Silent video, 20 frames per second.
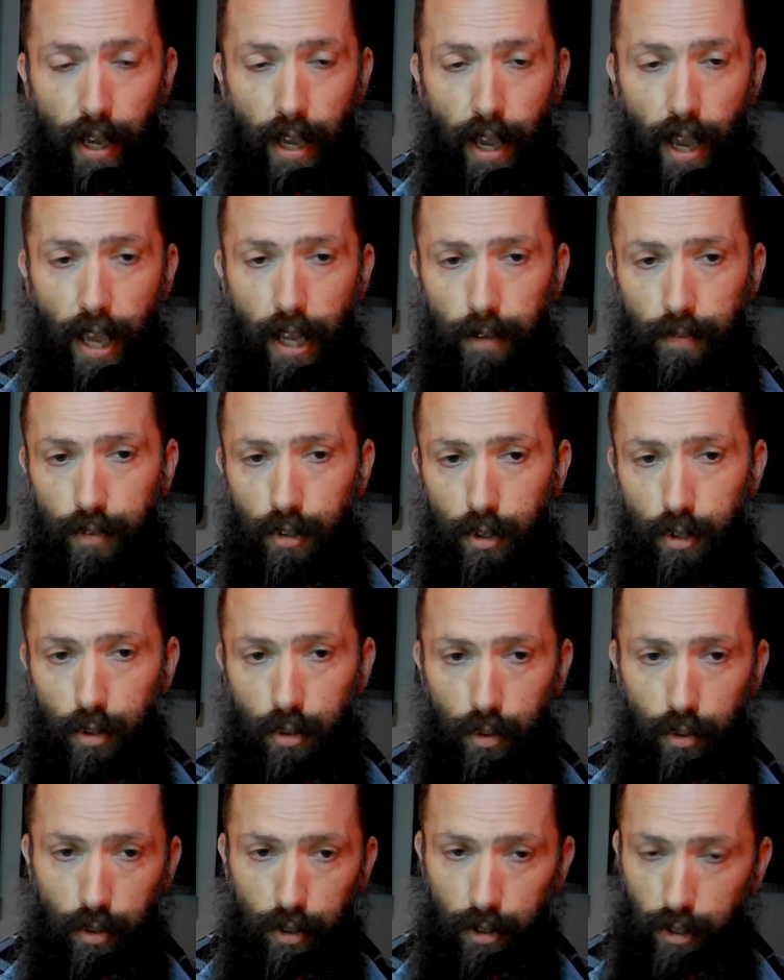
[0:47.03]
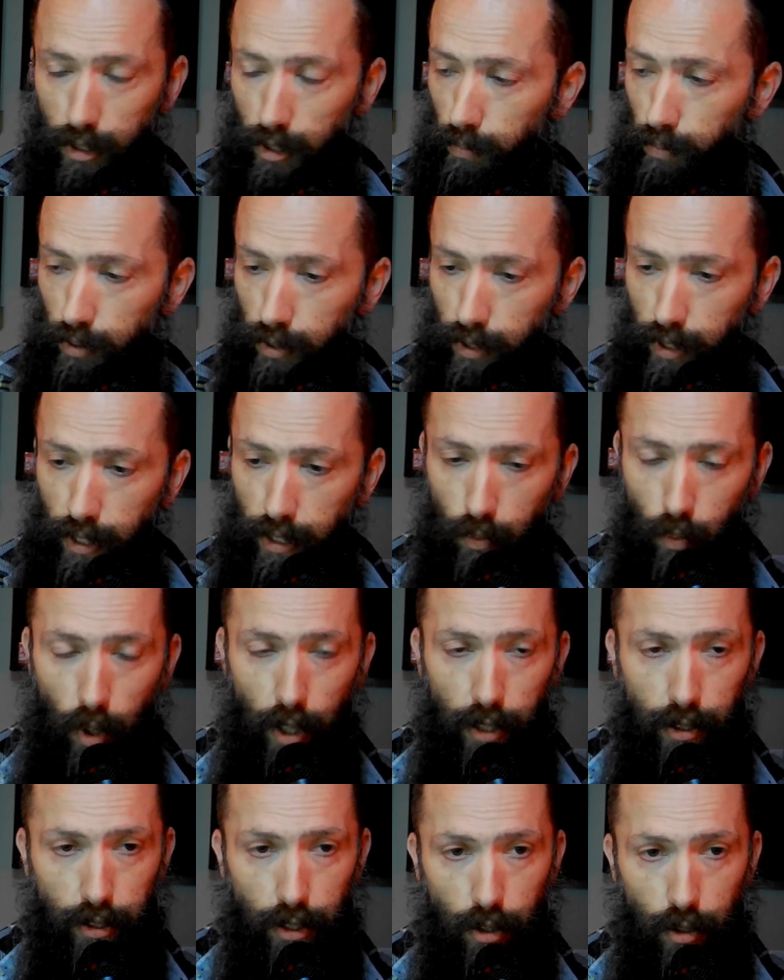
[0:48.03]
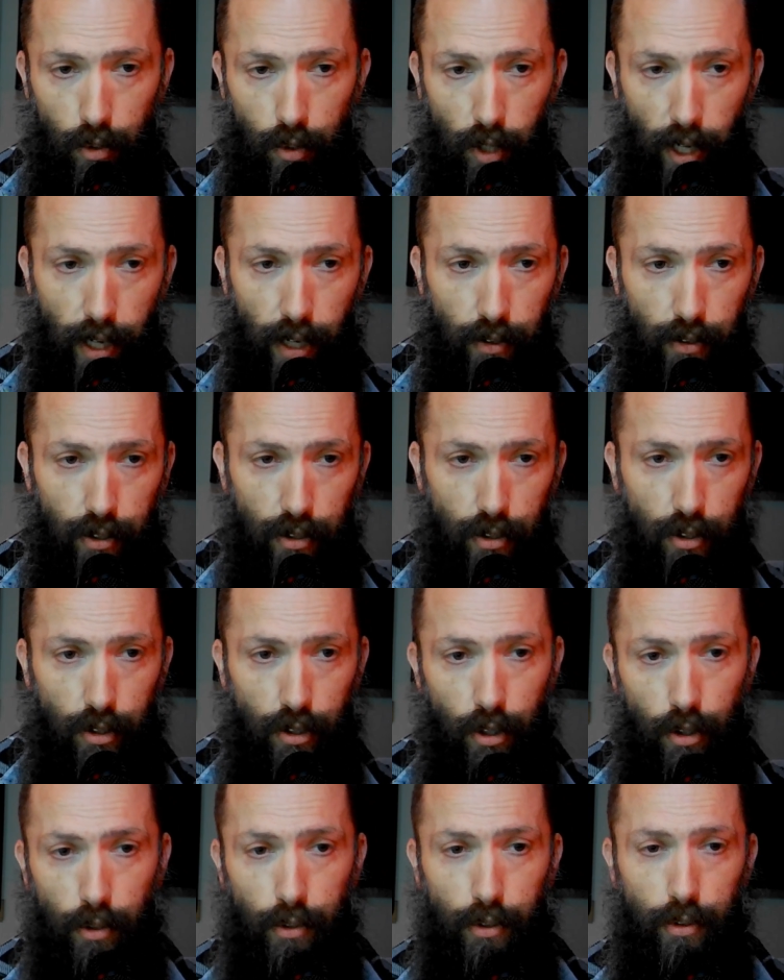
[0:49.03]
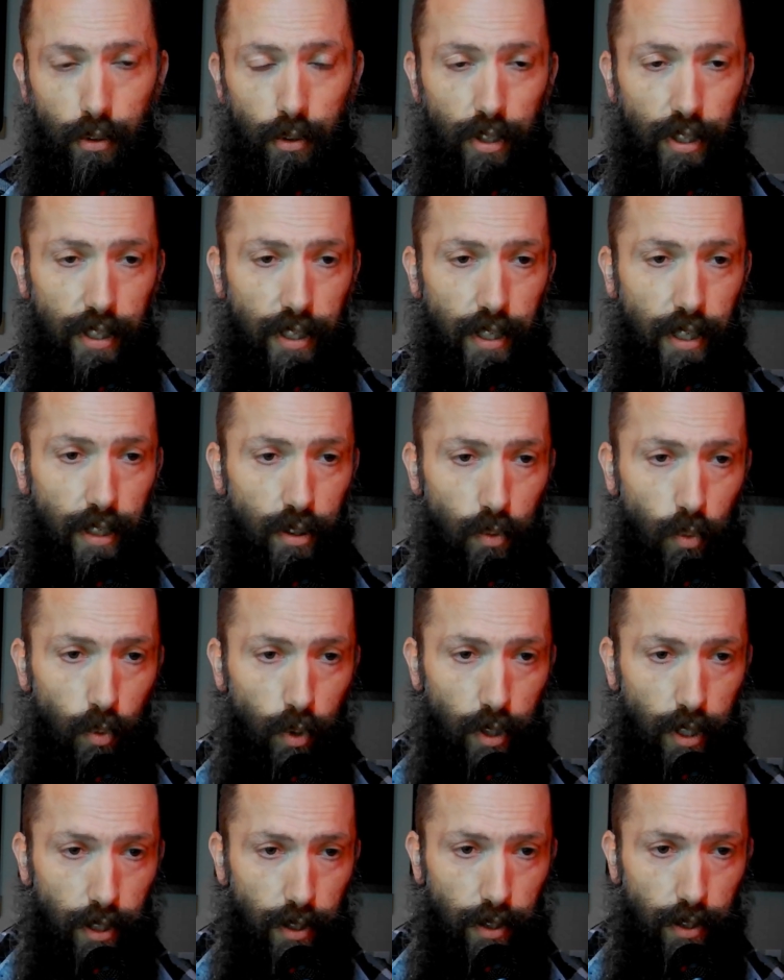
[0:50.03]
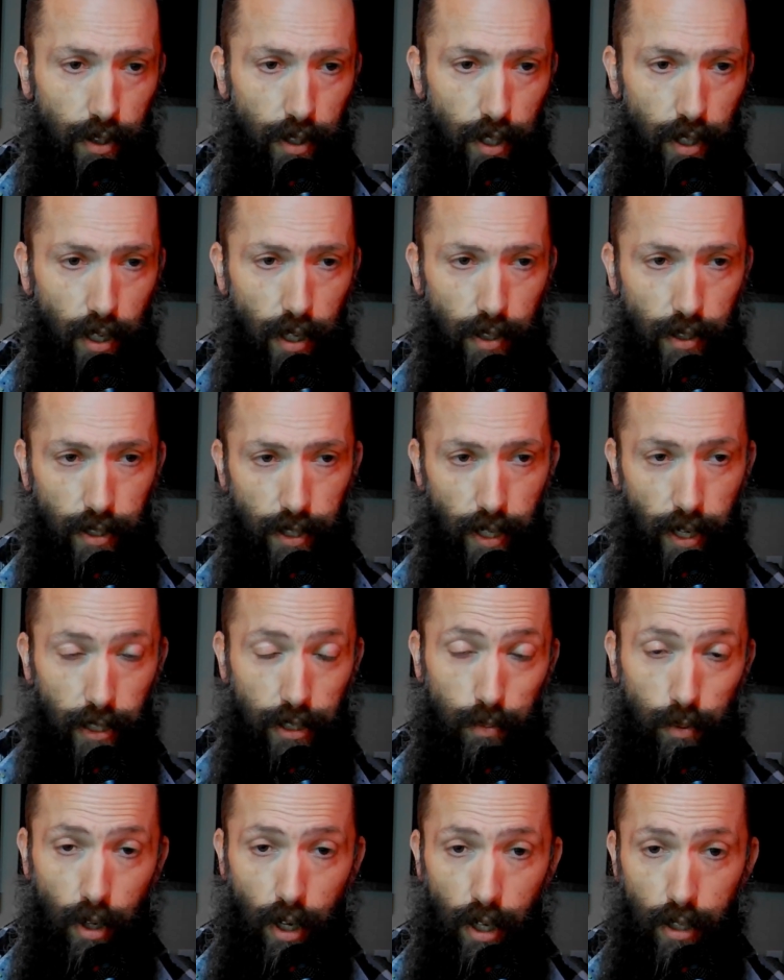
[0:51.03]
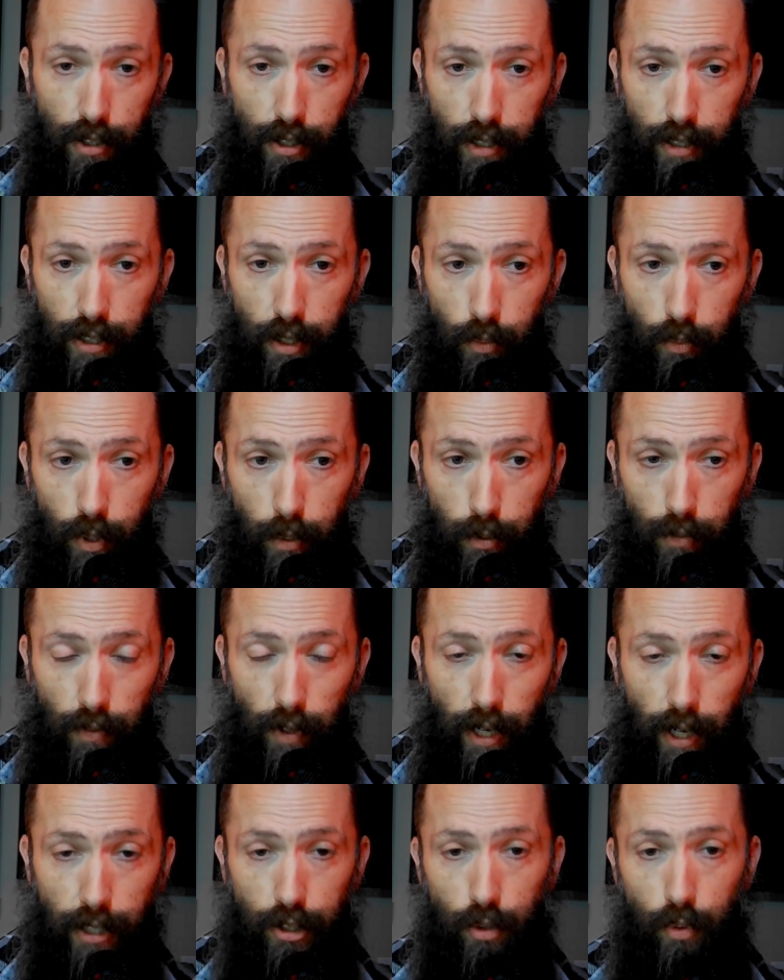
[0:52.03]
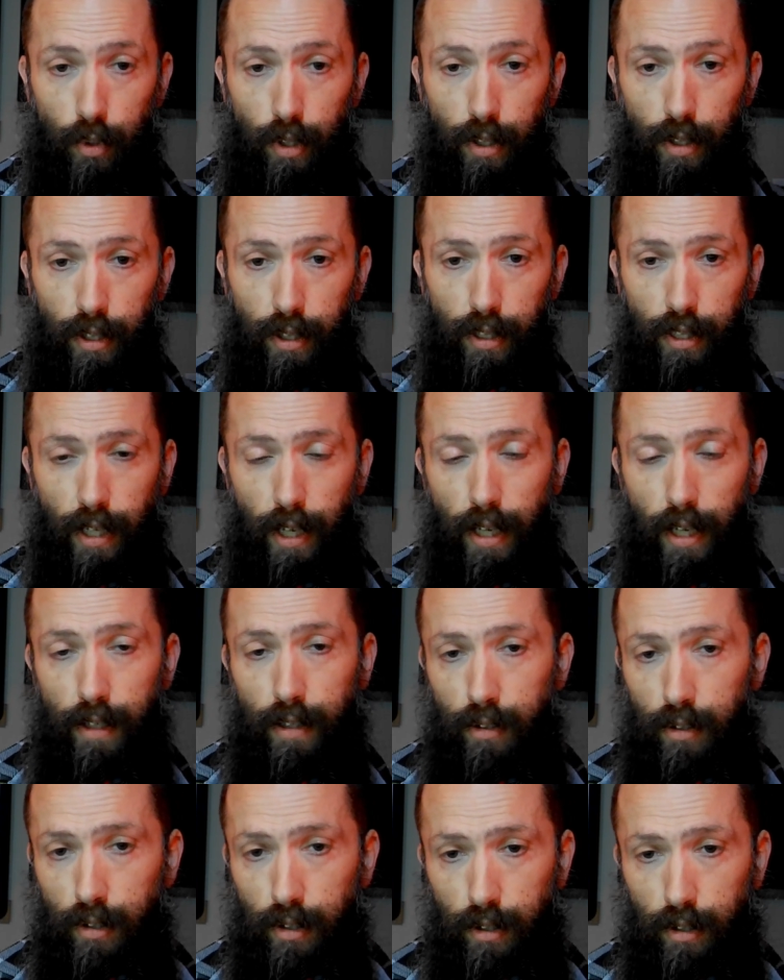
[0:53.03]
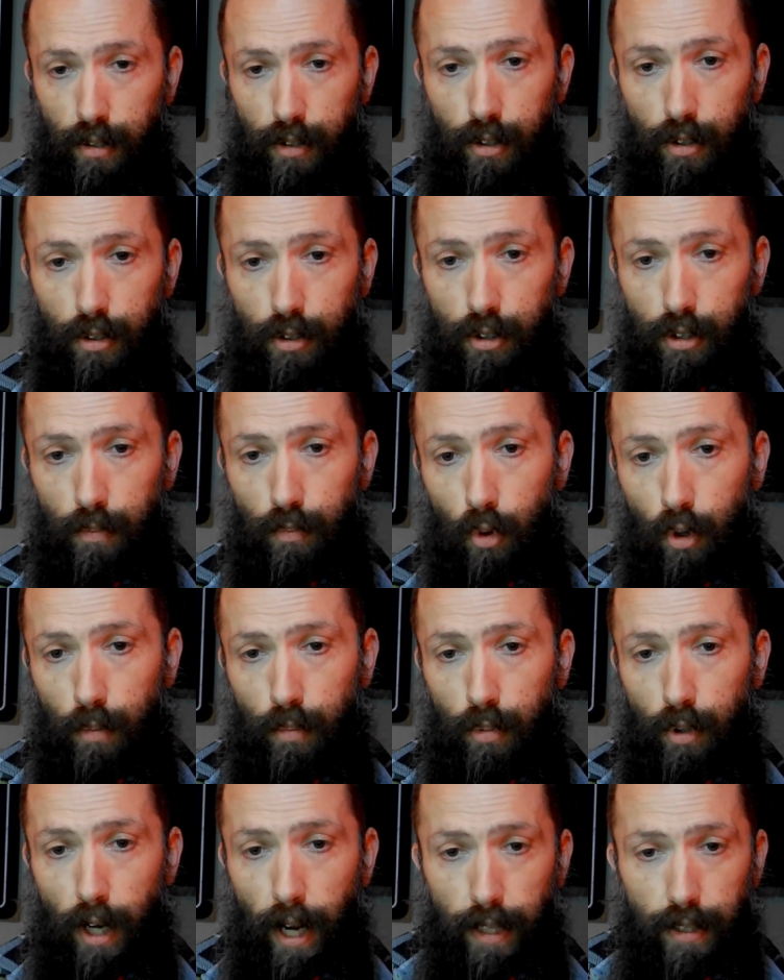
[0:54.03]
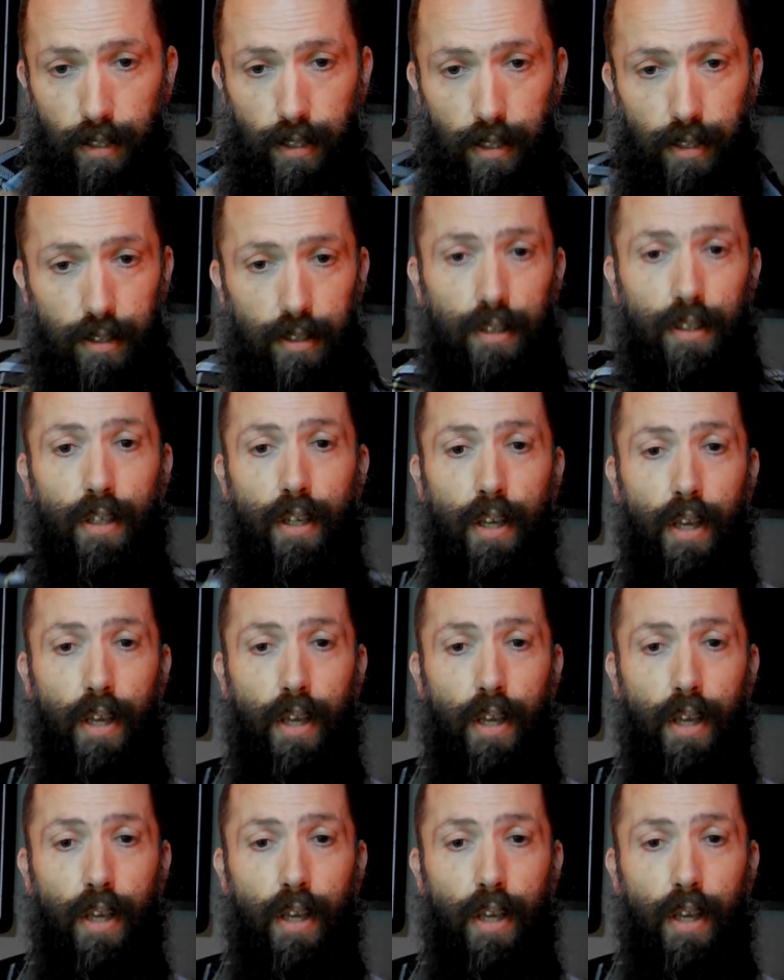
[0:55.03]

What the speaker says: And if you complete one go around, you can go through again with the next project that we provide you with at the end to do some more practice.